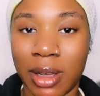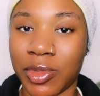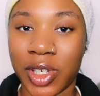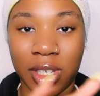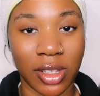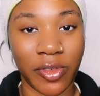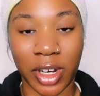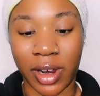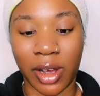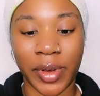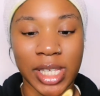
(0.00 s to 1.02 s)
just gonna figure
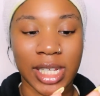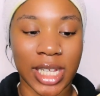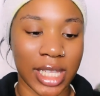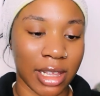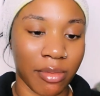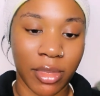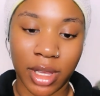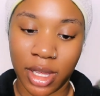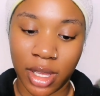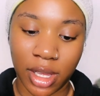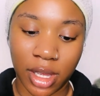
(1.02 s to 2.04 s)
out a way to clean them.
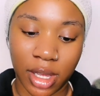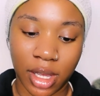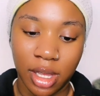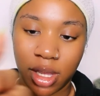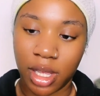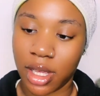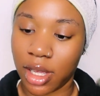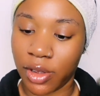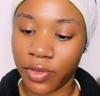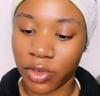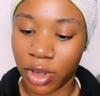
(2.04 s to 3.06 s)

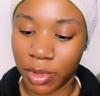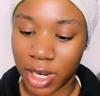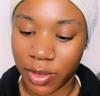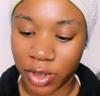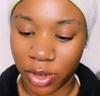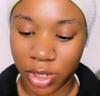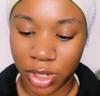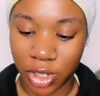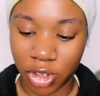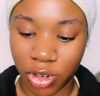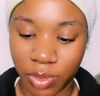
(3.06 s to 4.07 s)
If not, I'm gonna have to go to the
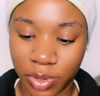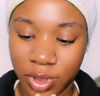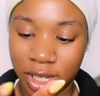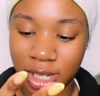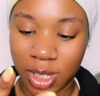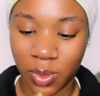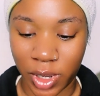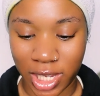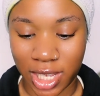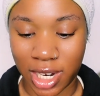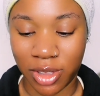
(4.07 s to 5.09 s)
shop. This is worse
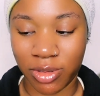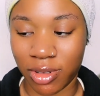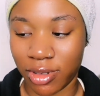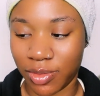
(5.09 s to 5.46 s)
than I thought.